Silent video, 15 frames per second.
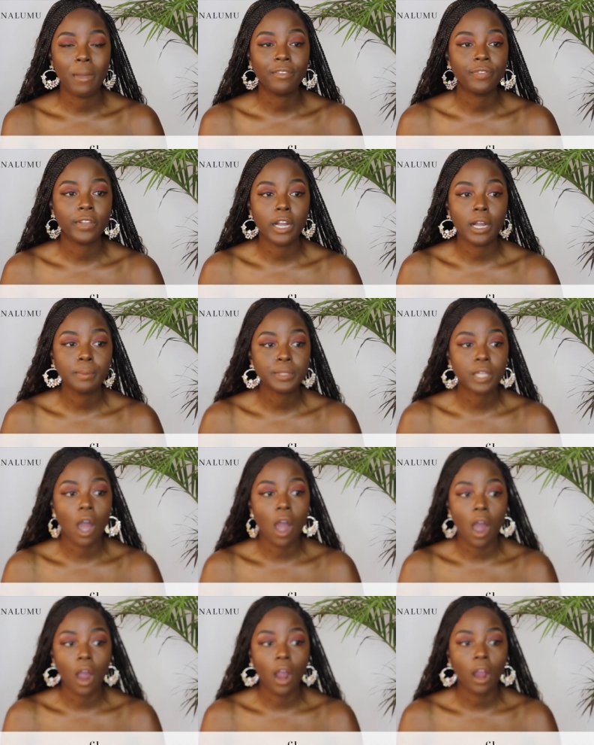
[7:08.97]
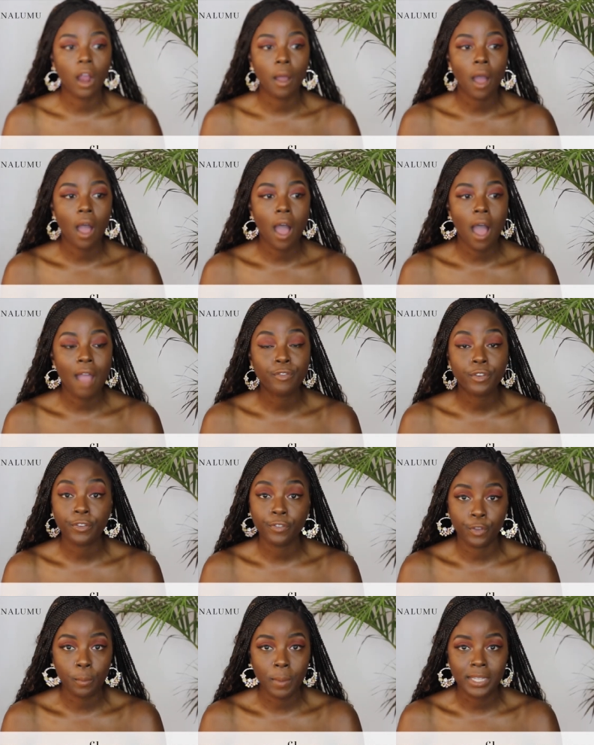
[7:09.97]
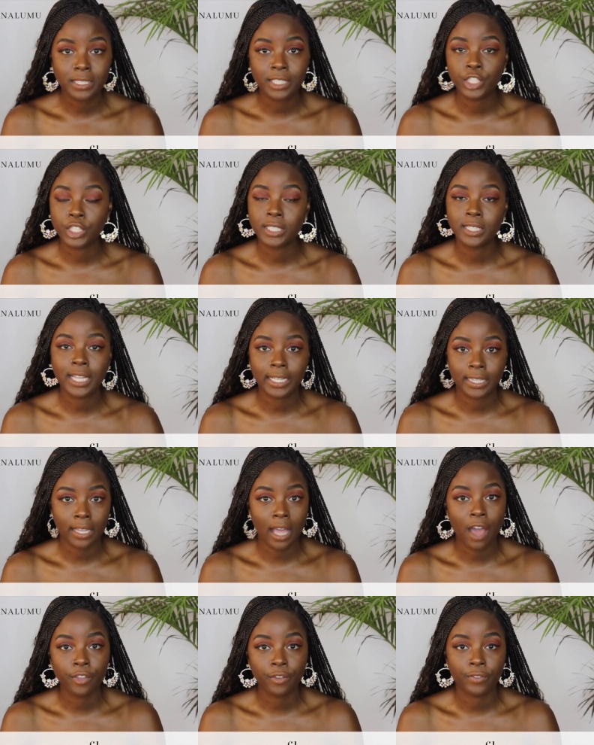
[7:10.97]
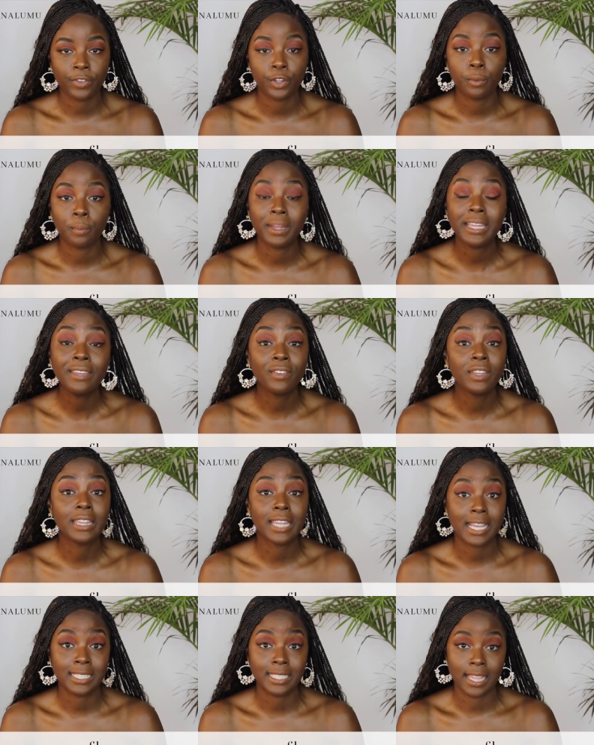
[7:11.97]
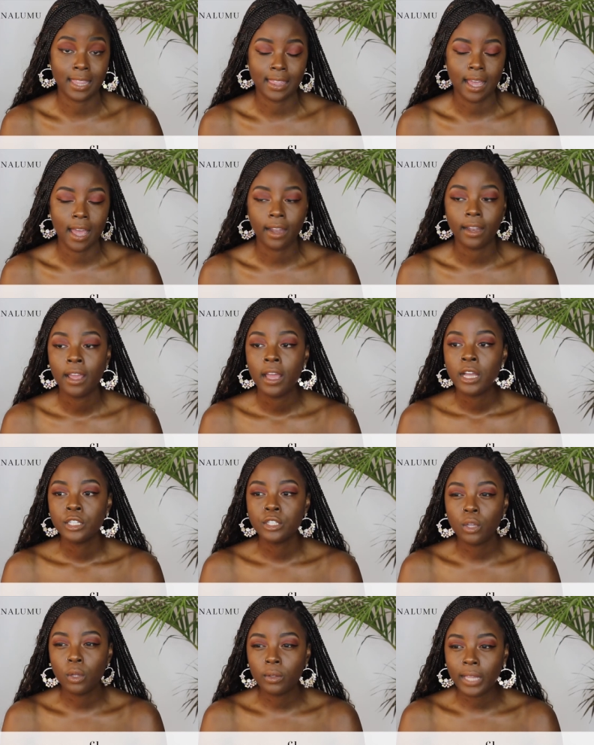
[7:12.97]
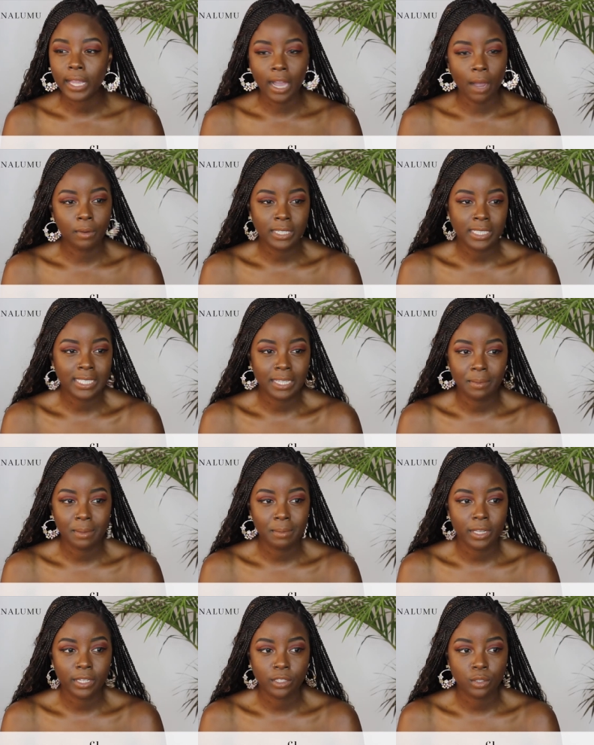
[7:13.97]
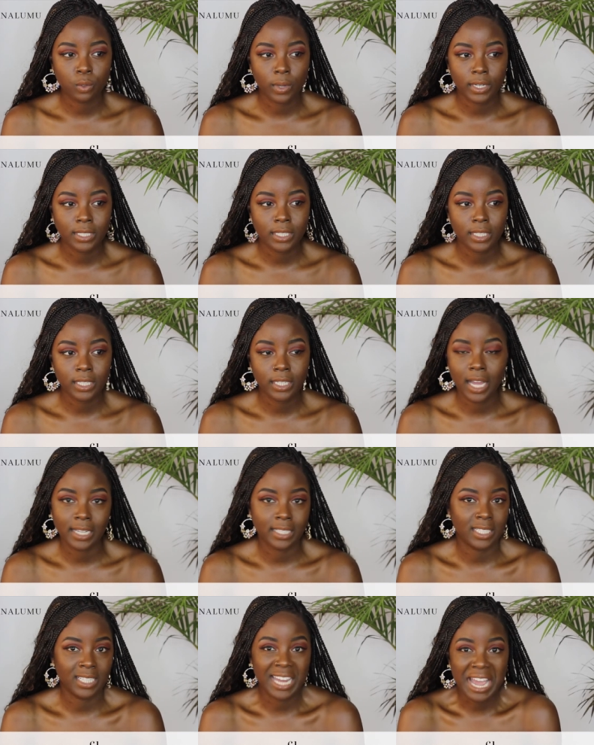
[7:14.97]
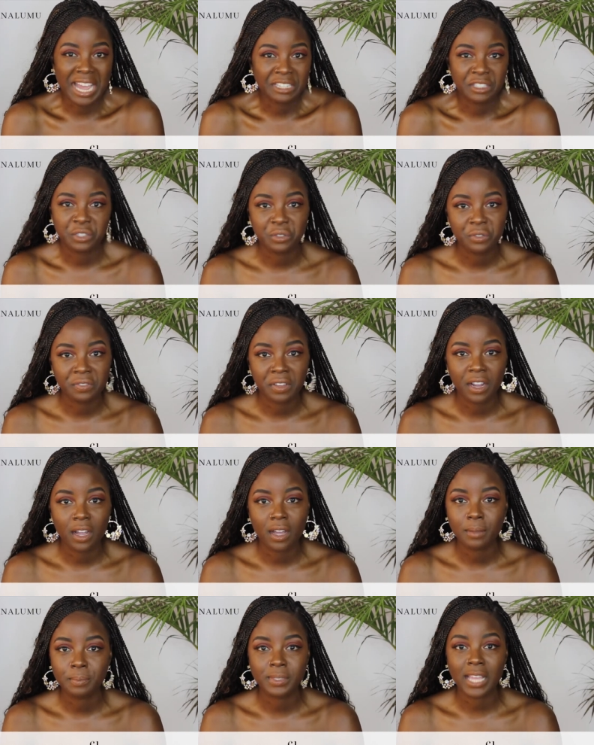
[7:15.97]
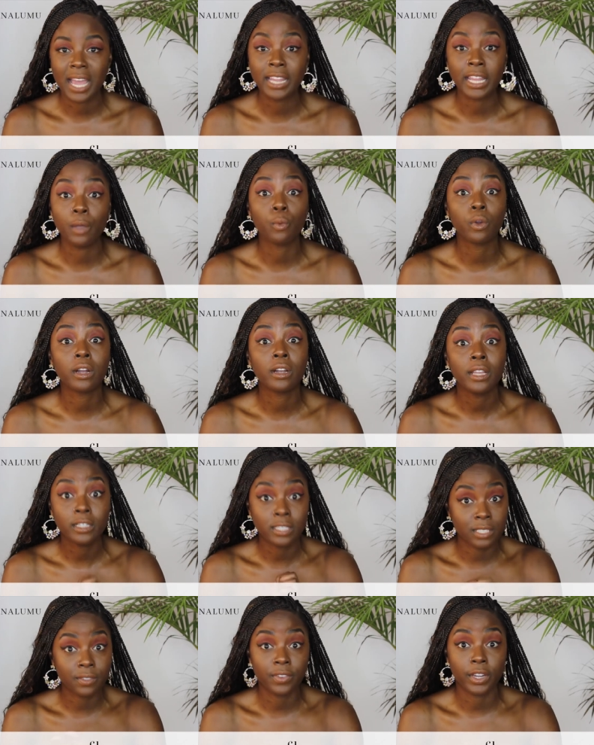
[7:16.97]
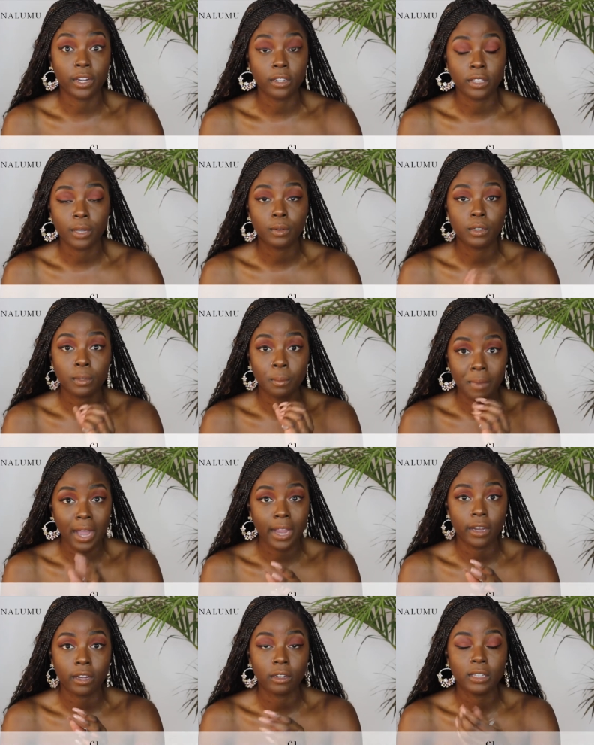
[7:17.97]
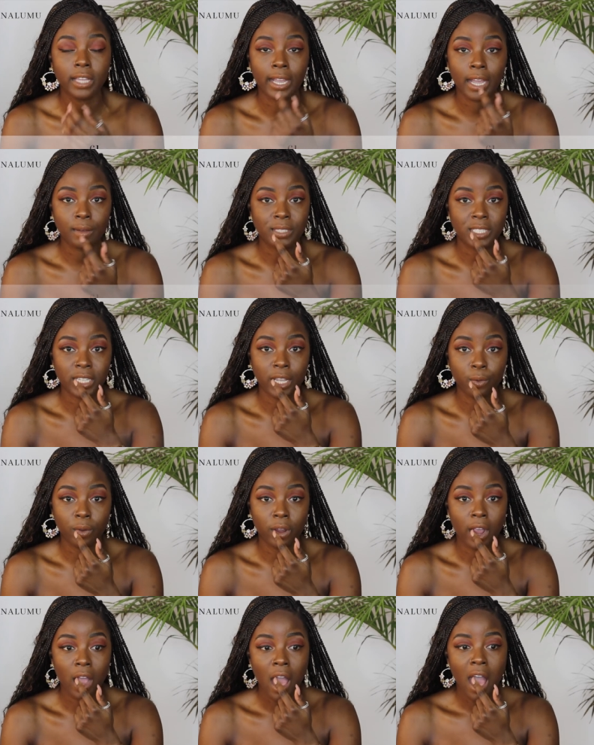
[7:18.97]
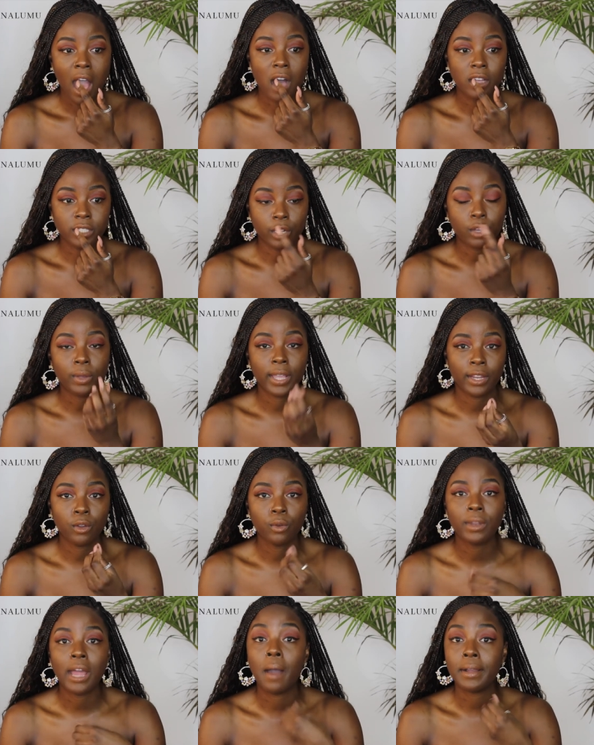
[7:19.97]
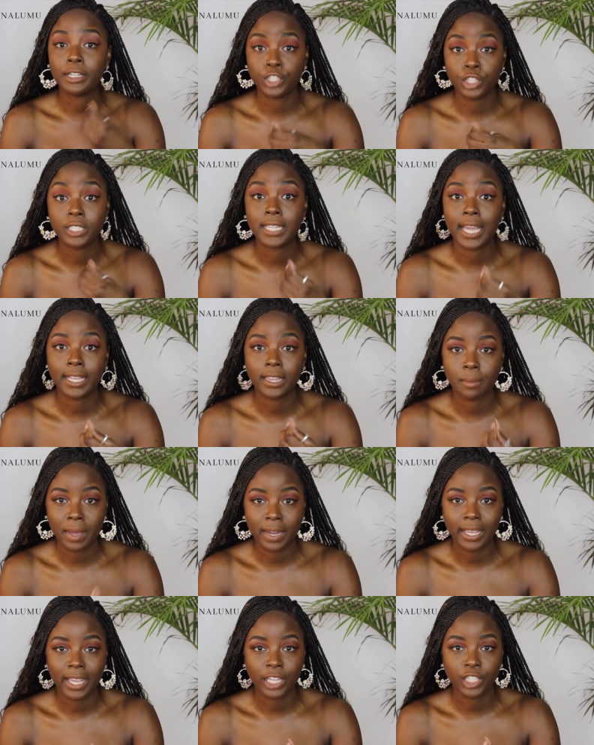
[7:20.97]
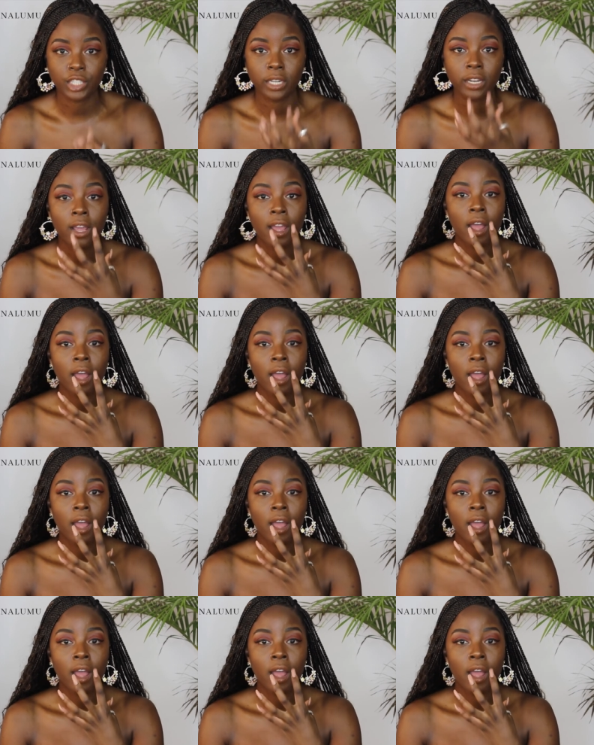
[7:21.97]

My flare few months, just like the other video, but even less than that. So like I want to say maybe in 2019 I had two flare-ups and they weren't severe, they were minor. Like I was saying where I was like, okay, no, now I should take the medication.